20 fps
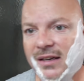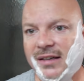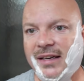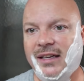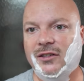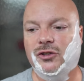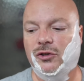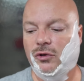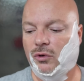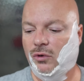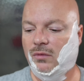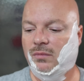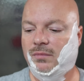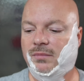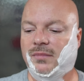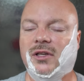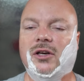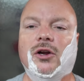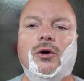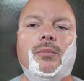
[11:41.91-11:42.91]
additional,
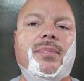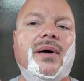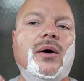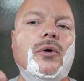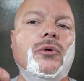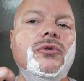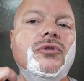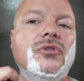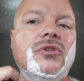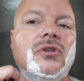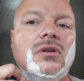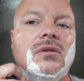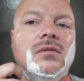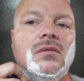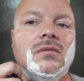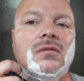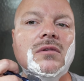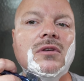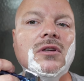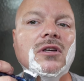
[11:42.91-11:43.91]
you know, post,
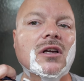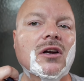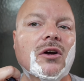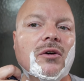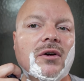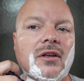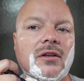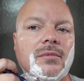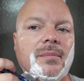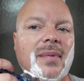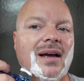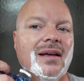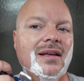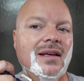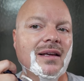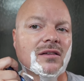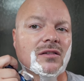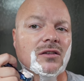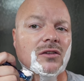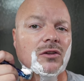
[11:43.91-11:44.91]
you can always buy
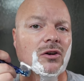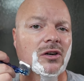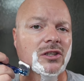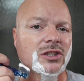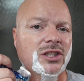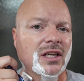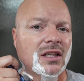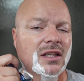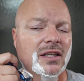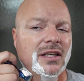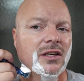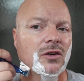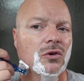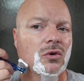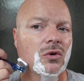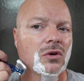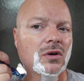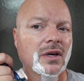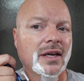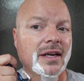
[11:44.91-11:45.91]
his Star Jelly
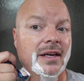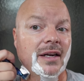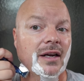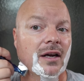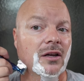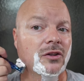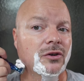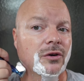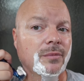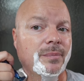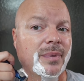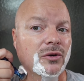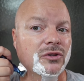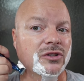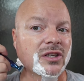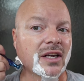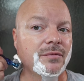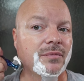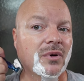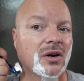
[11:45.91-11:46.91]
or any other
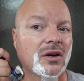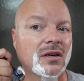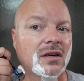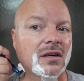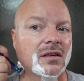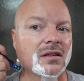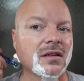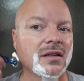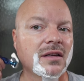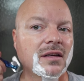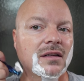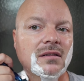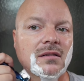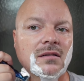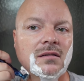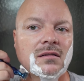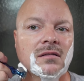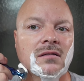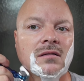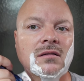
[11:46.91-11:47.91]
post-shave product that
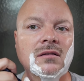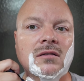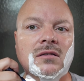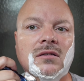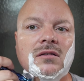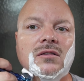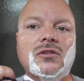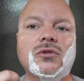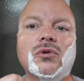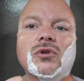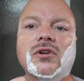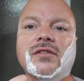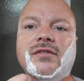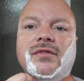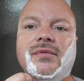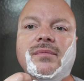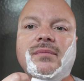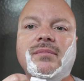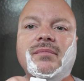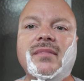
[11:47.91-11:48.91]
sort
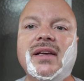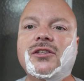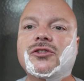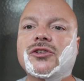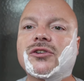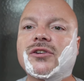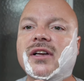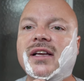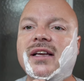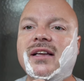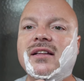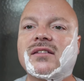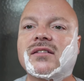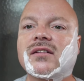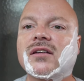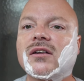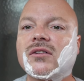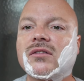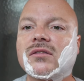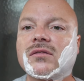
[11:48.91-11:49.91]
of meets your needs.
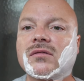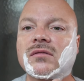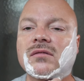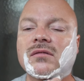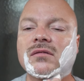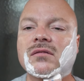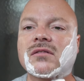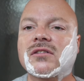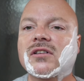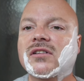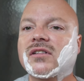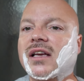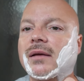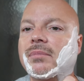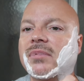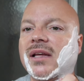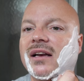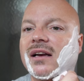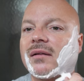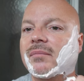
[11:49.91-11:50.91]
So just keep
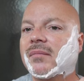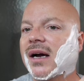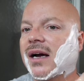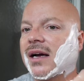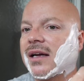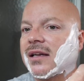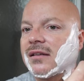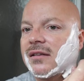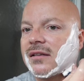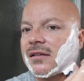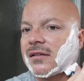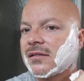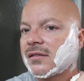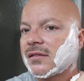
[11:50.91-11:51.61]
that in mind,